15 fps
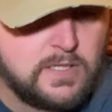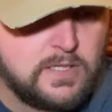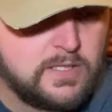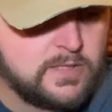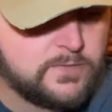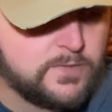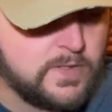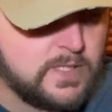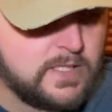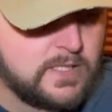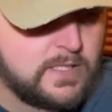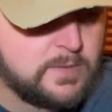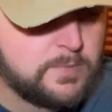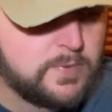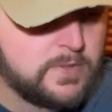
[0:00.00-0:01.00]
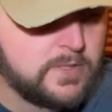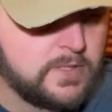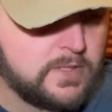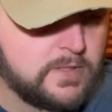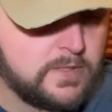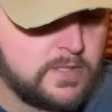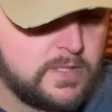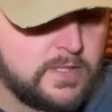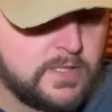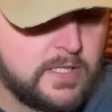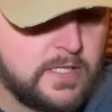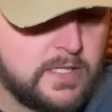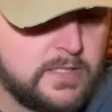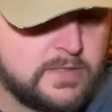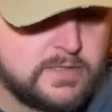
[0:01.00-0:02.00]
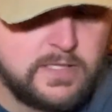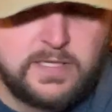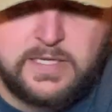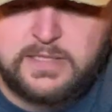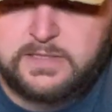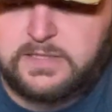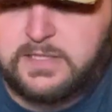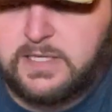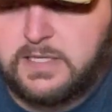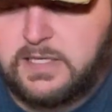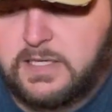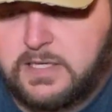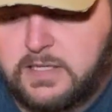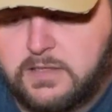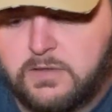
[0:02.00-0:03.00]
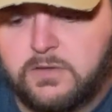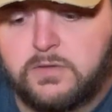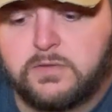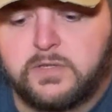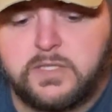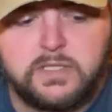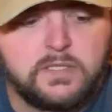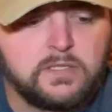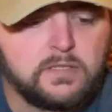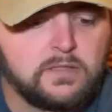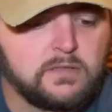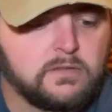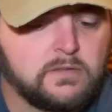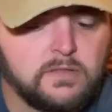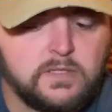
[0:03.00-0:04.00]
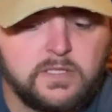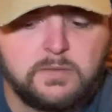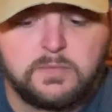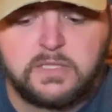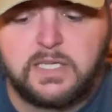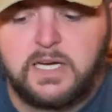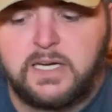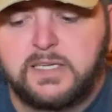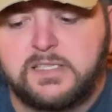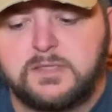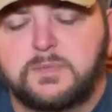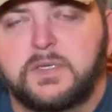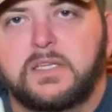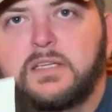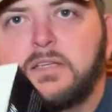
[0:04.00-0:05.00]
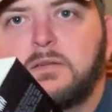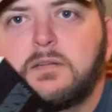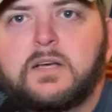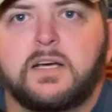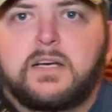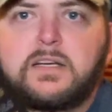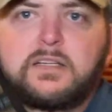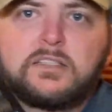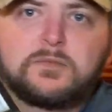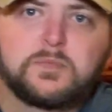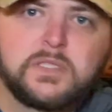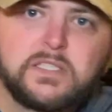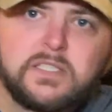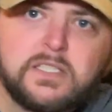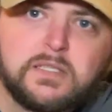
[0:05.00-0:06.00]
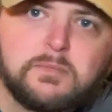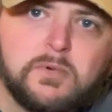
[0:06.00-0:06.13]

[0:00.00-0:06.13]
It's funny, they put it on here, they said $19.99 on the thing, but the ISBN